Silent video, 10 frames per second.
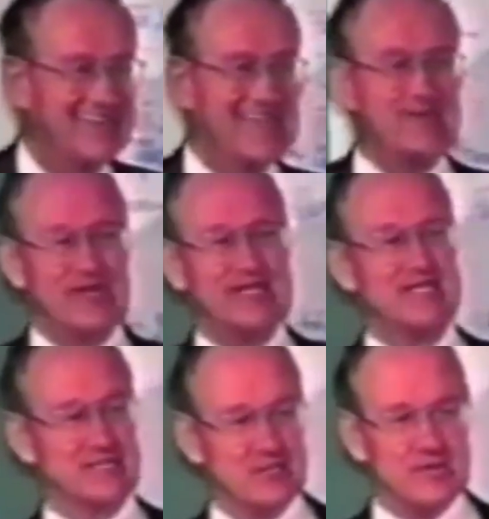That really
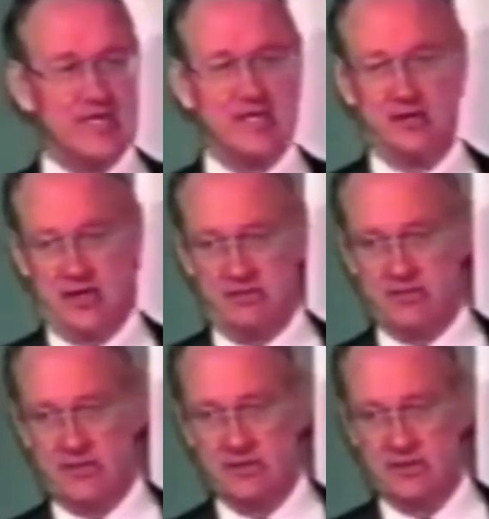doesn't do me any harm.
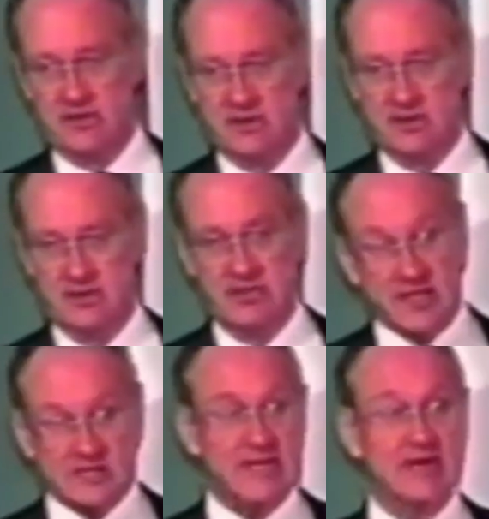But it
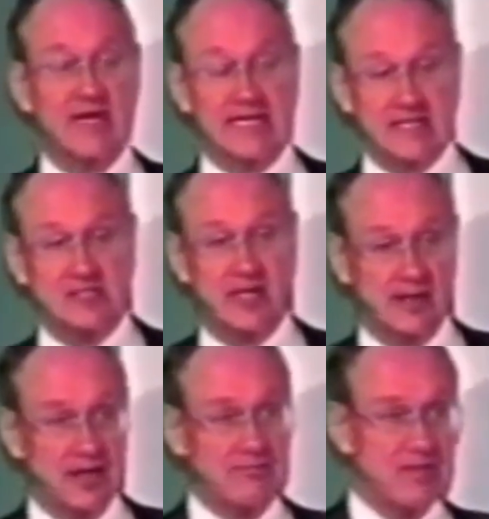does my grandkids a lot
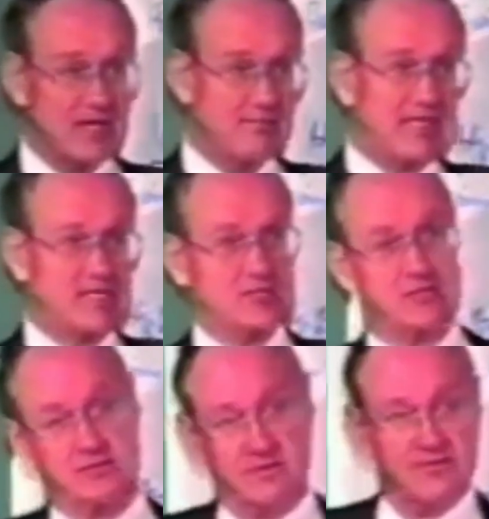of harm, because
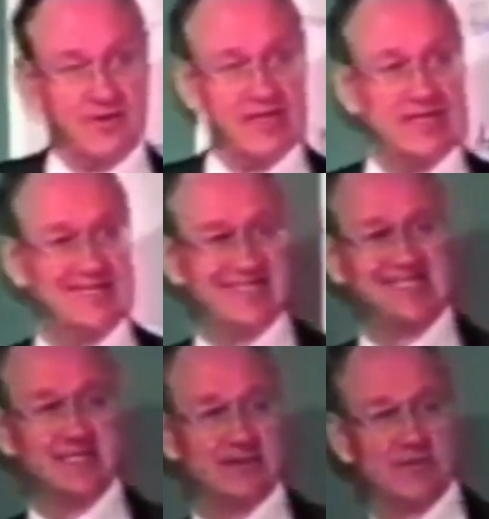you're funding the
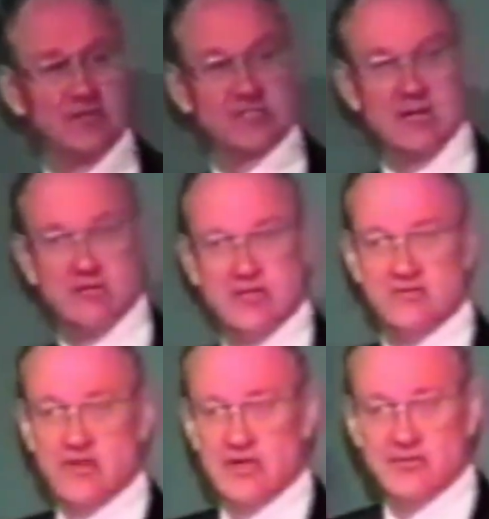system that puts them in the
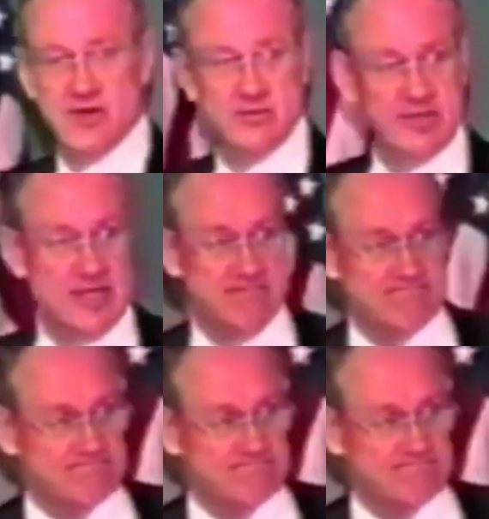funny farm, okay?